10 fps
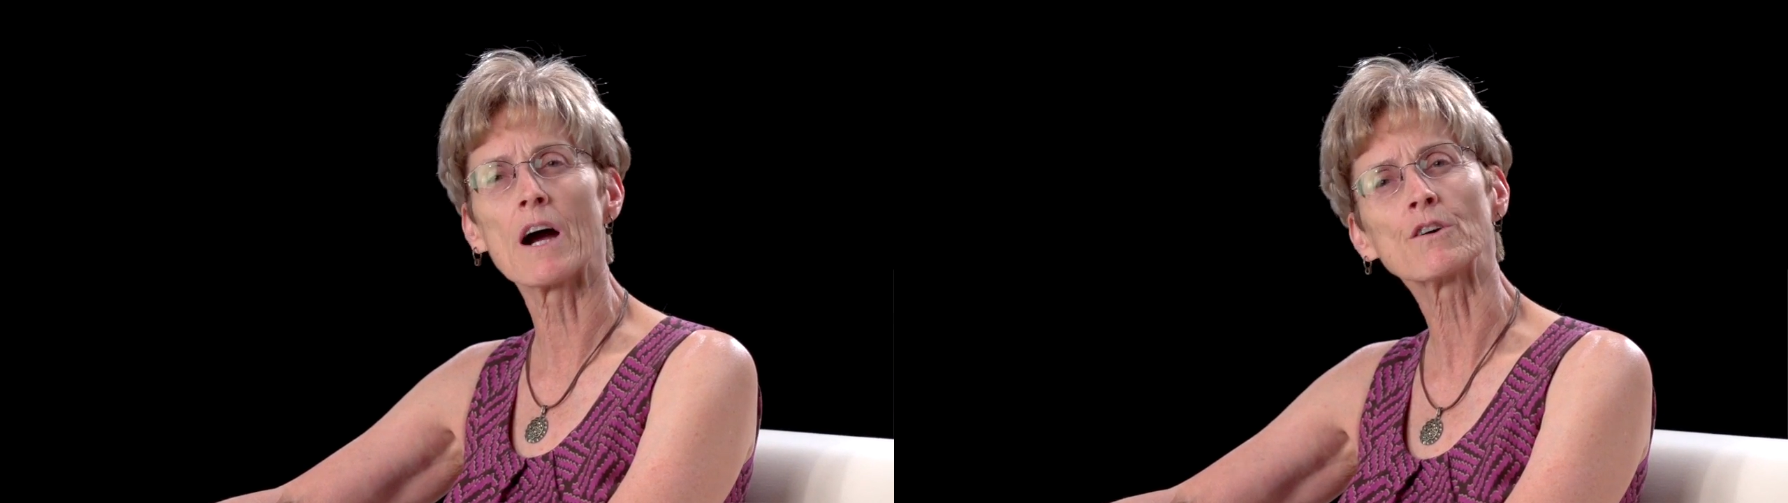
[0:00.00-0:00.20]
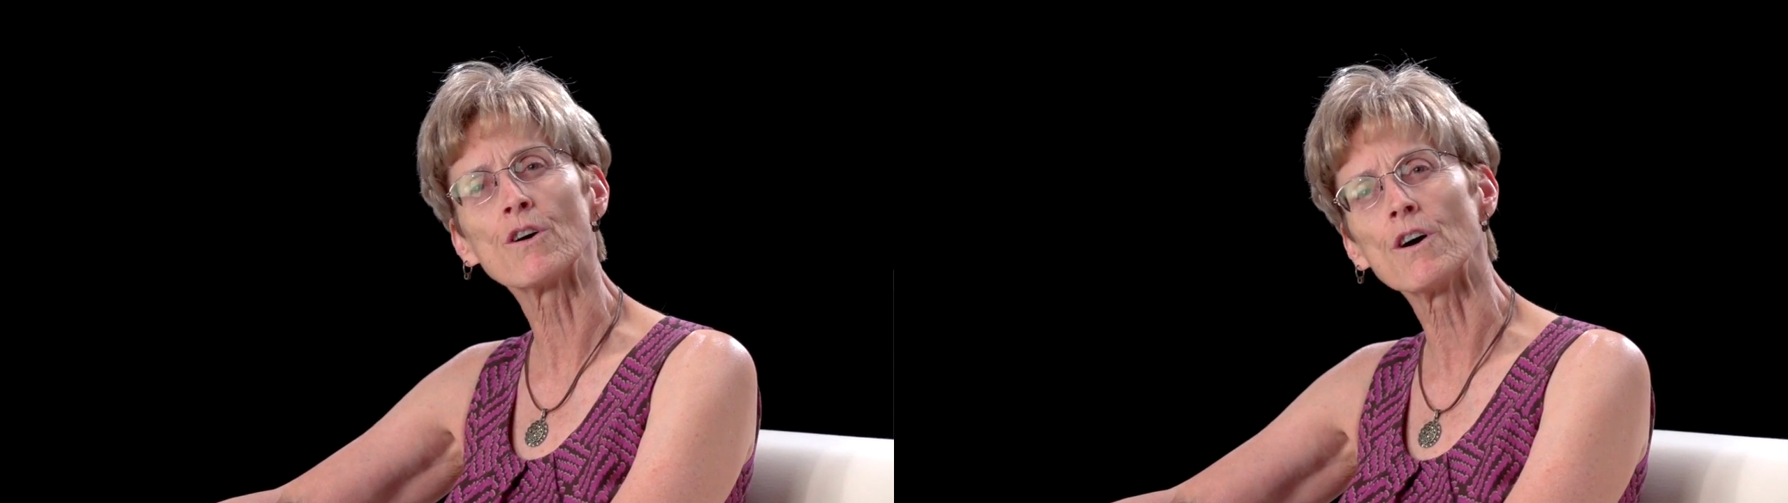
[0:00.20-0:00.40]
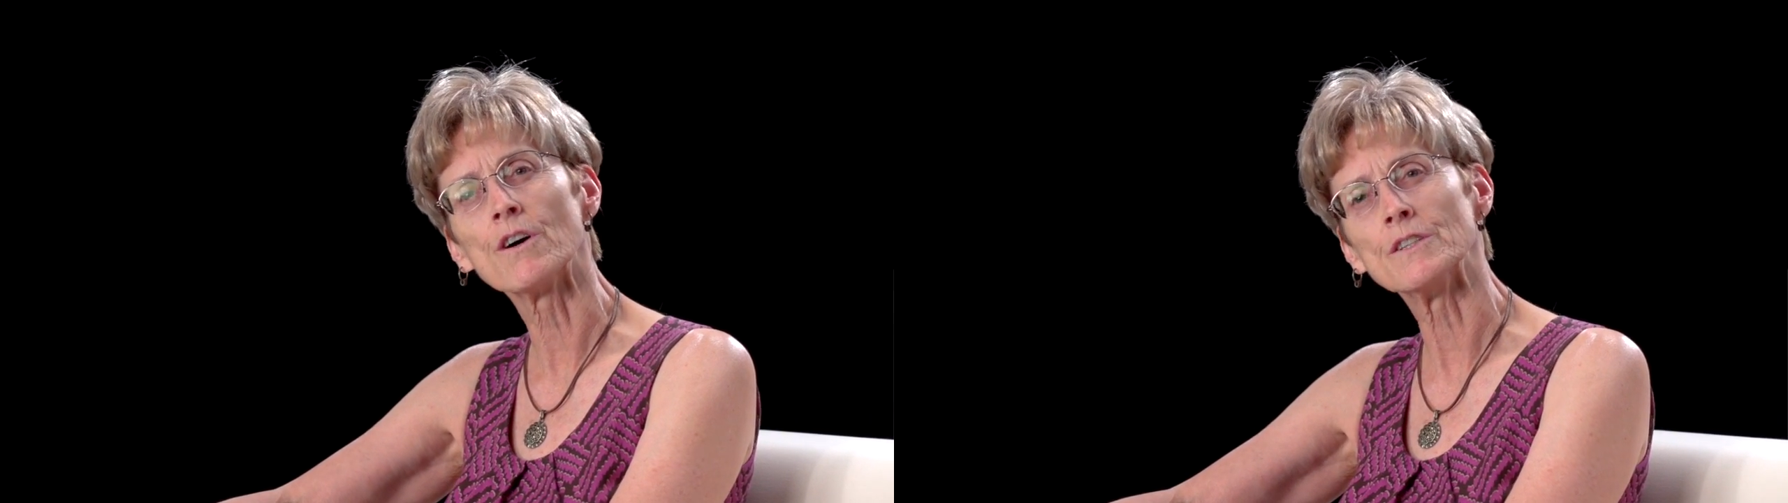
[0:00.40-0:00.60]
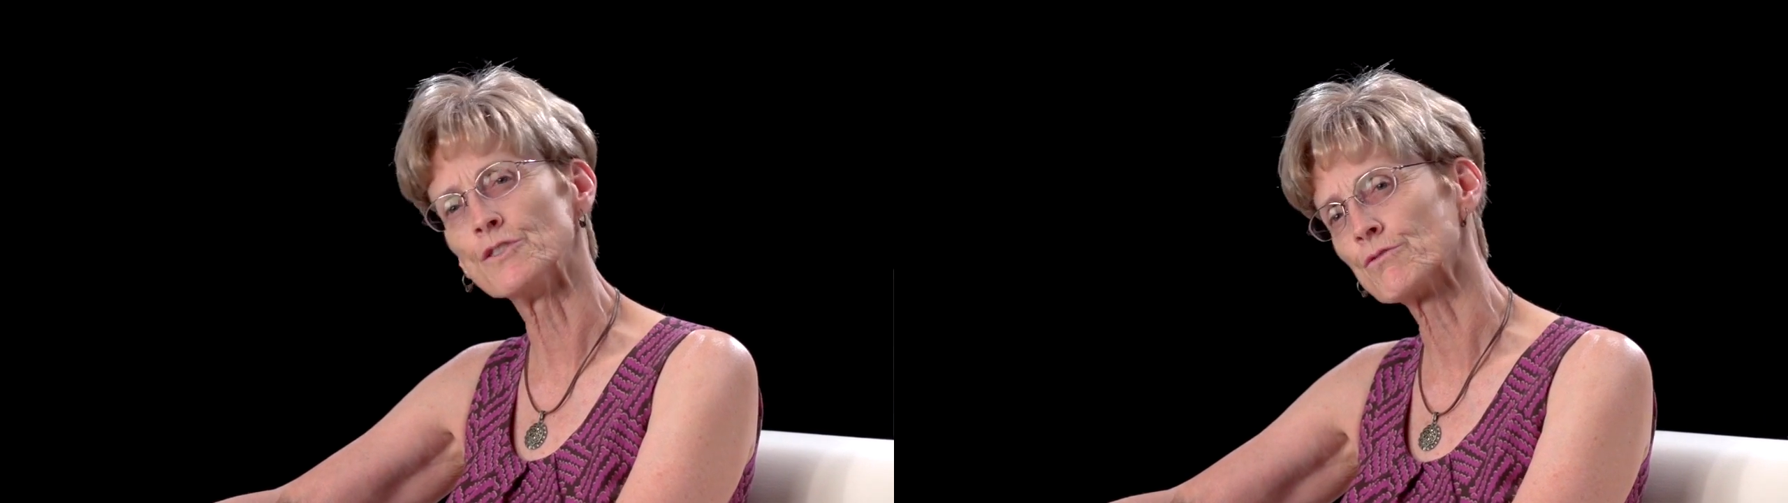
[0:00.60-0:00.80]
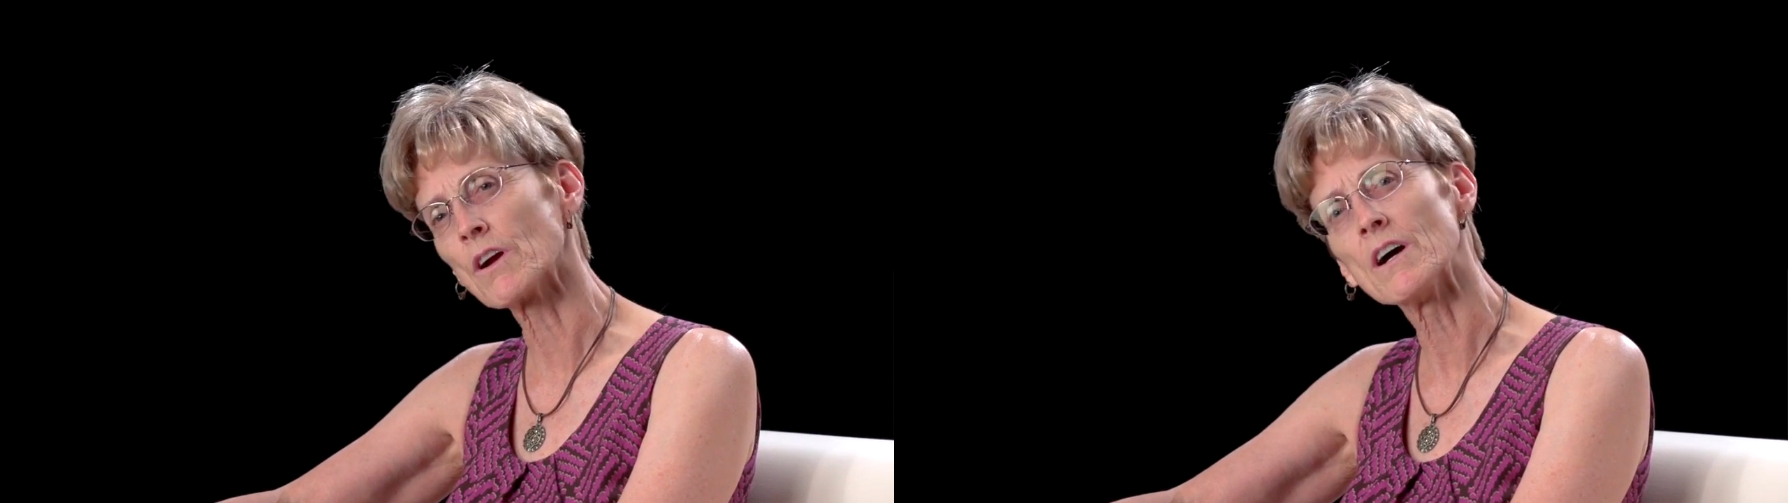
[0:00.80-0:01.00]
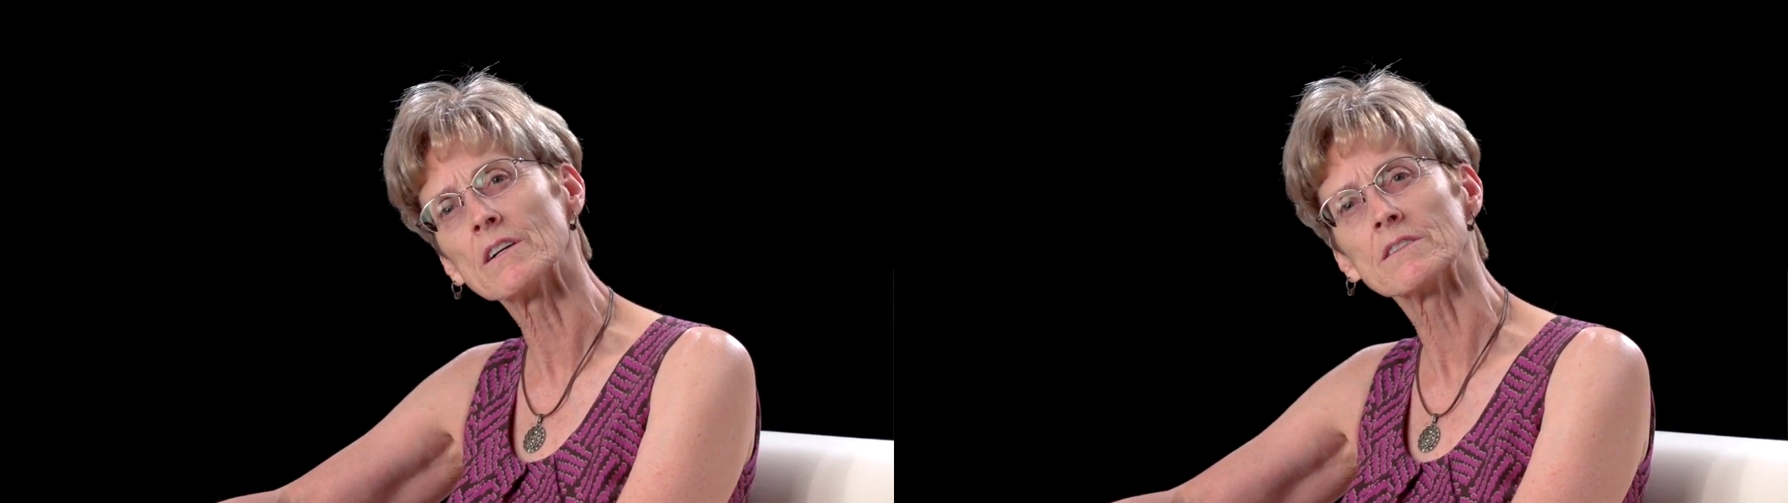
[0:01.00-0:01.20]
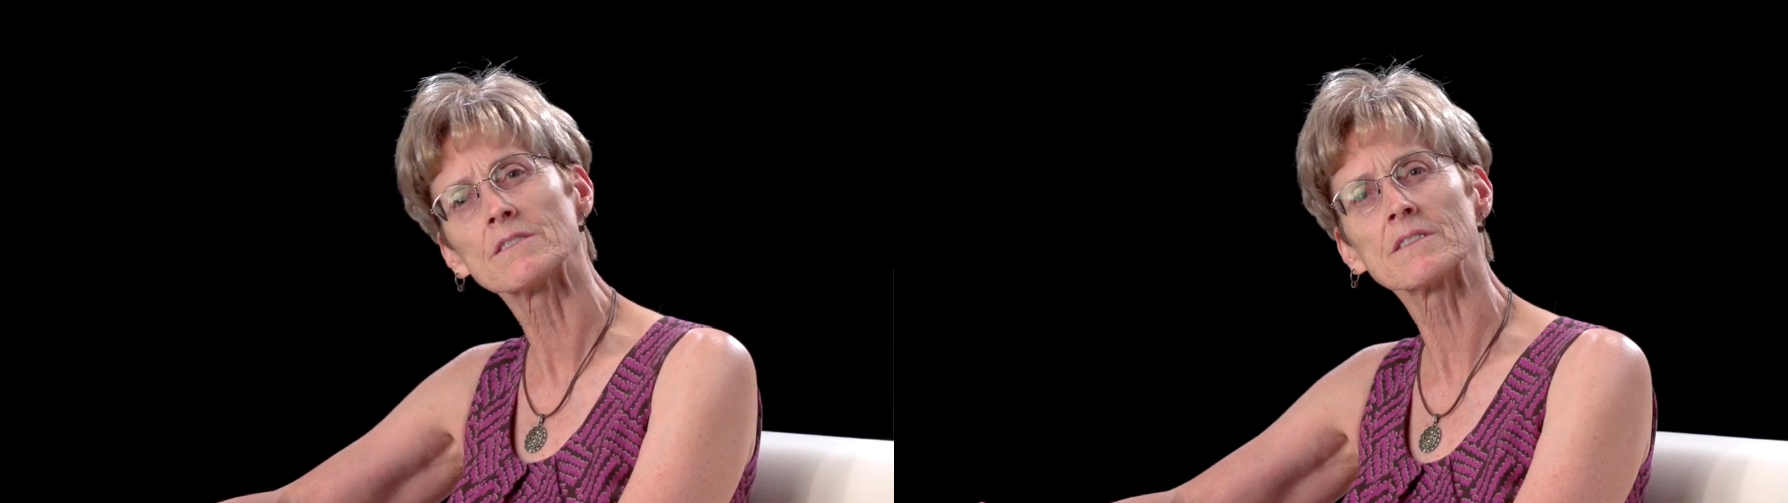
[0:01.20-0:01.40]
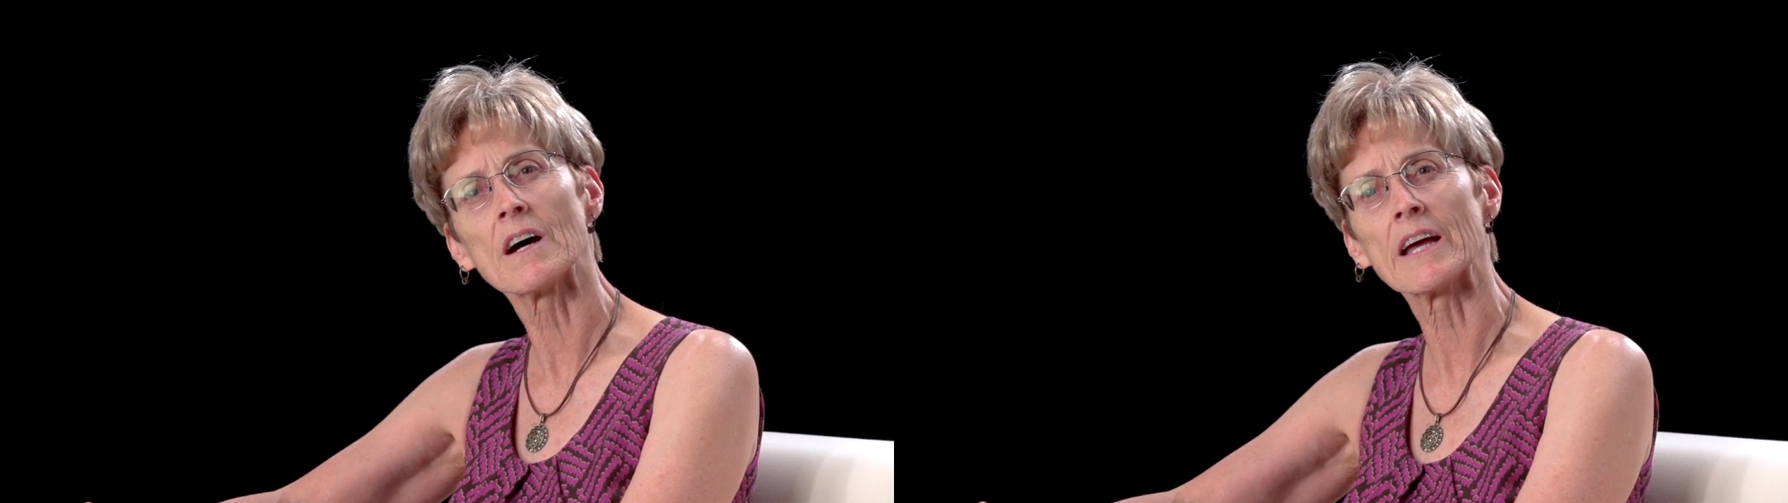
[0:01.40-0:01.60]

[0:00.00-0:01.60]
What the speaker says: alcohol and drugs.